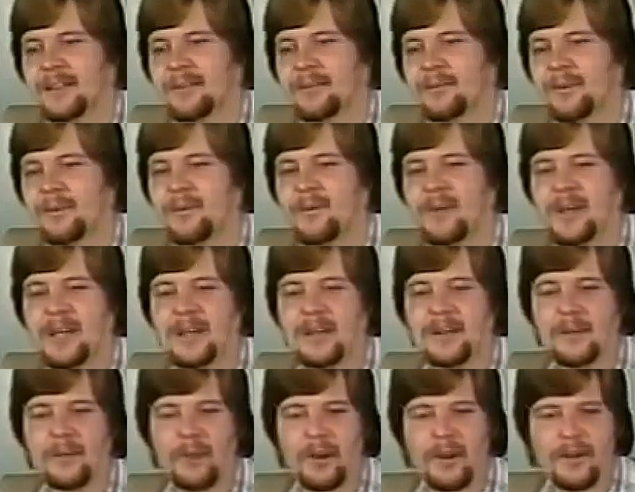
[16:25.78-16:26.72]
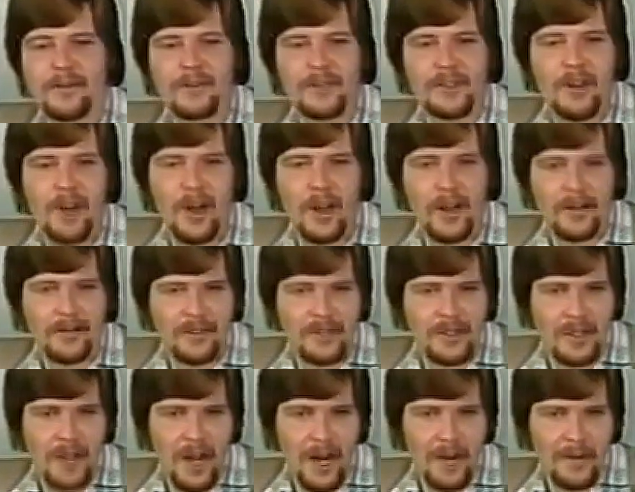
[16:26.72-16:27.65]
We read in the book of Song of
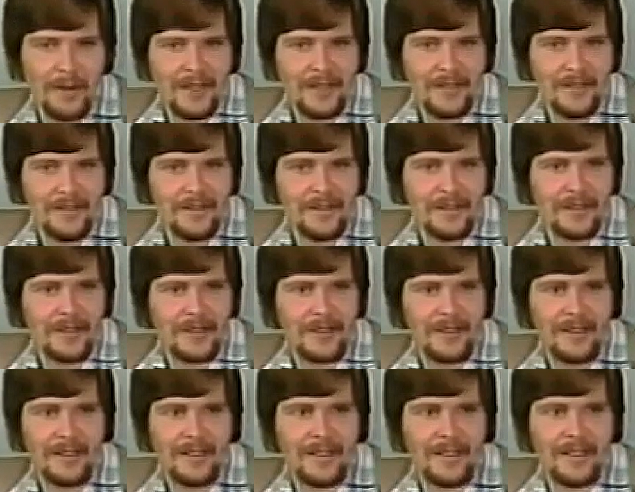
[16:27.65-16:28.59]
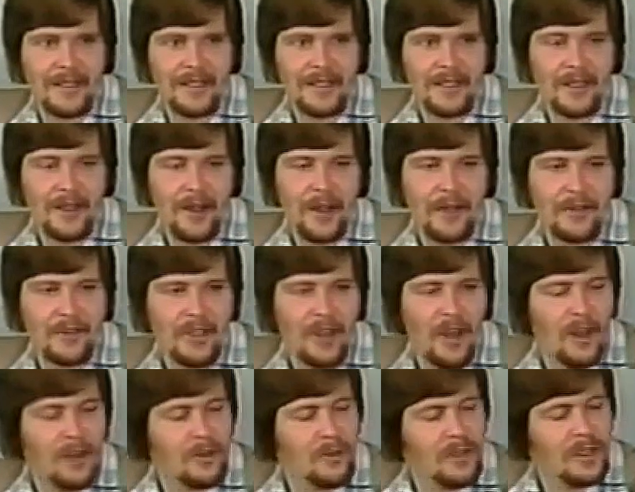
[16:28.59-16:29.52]
Solomon's, Song of
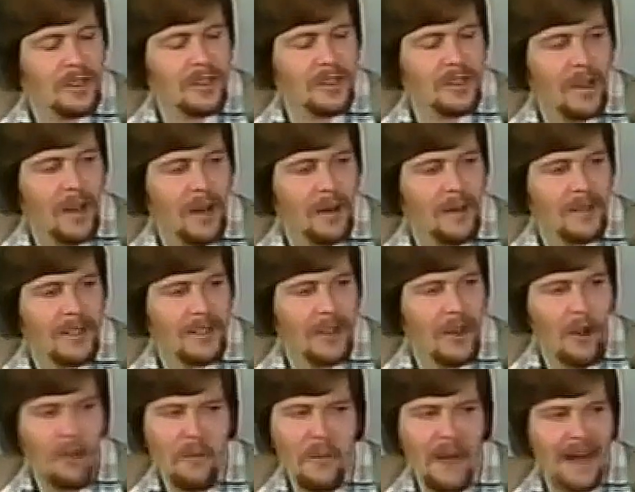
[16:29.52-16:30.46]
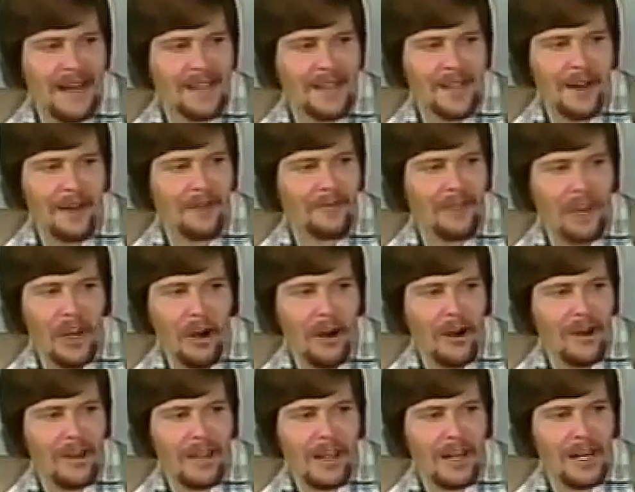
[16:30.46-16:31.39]
Songs, which is Solomon's, "O my dove that
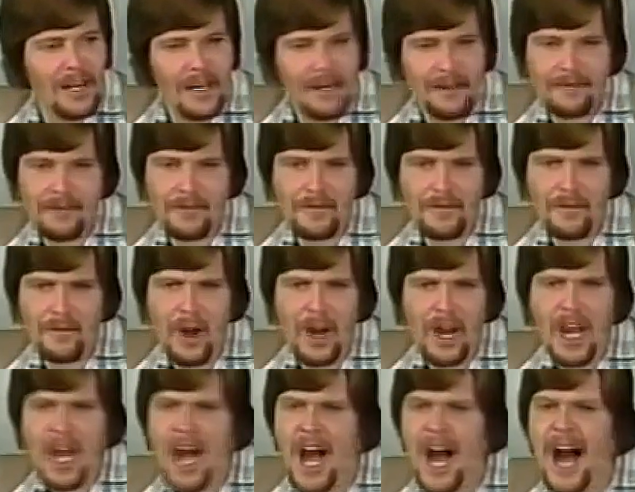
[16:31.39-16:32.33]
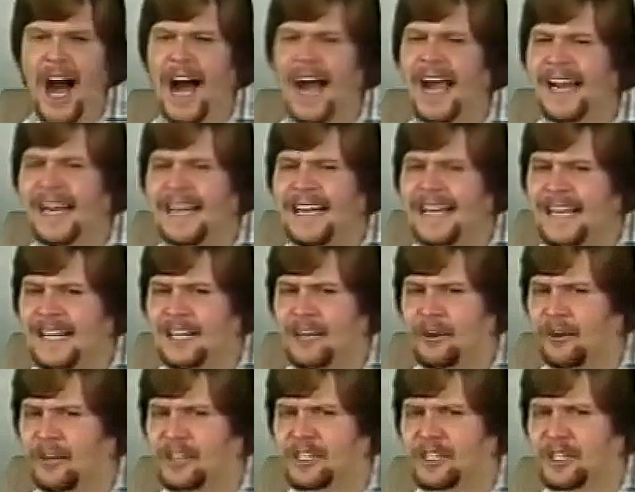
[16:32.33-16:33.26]
art in the cleft of the rock, hiding in
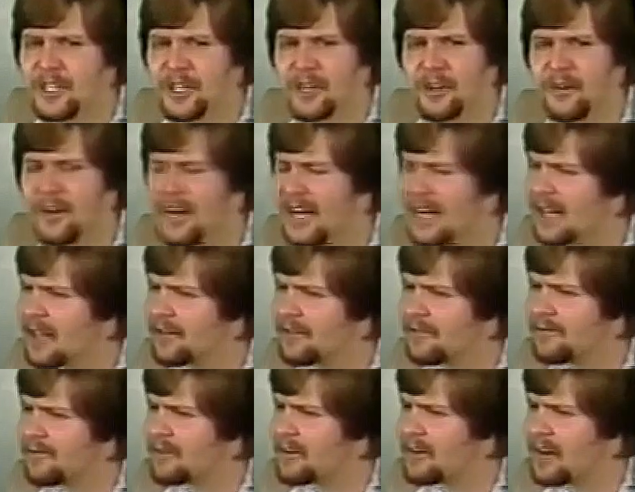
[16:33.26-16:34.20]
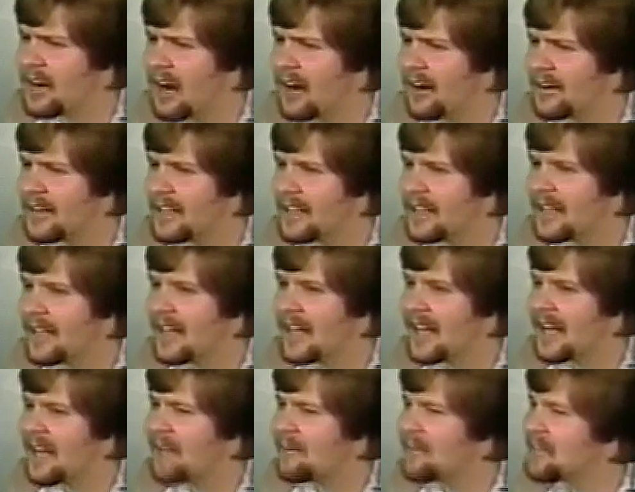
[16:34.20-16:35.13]
your insecurity and inferiority,
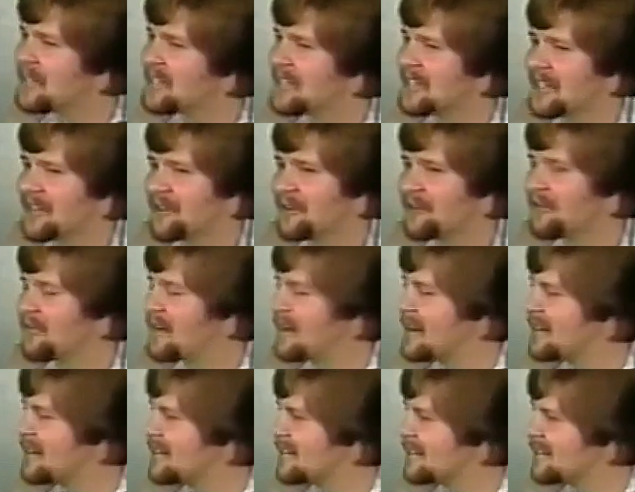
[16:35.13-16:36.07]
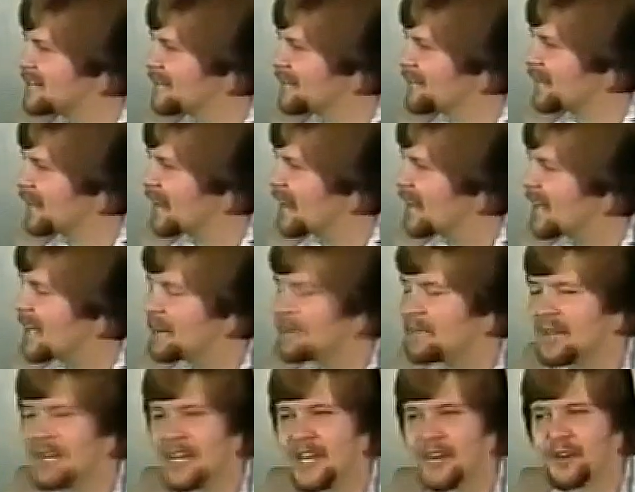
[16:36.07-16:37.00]
let me see your face, let
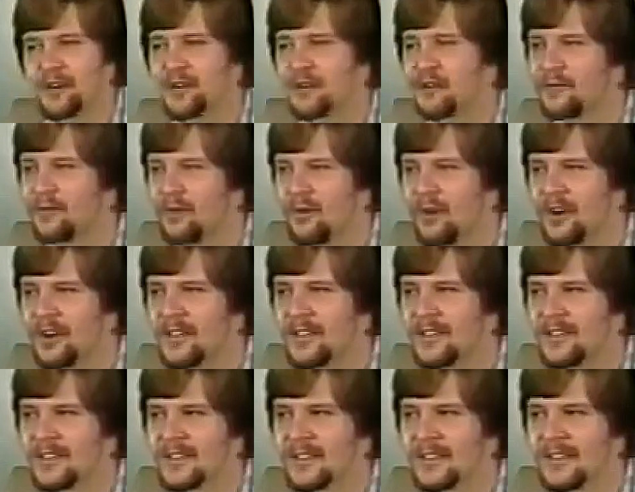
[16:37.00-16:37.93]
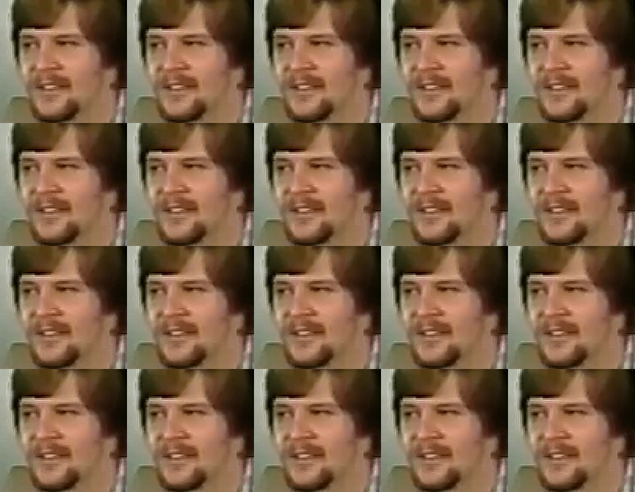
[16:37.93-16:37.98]
me hear your voice,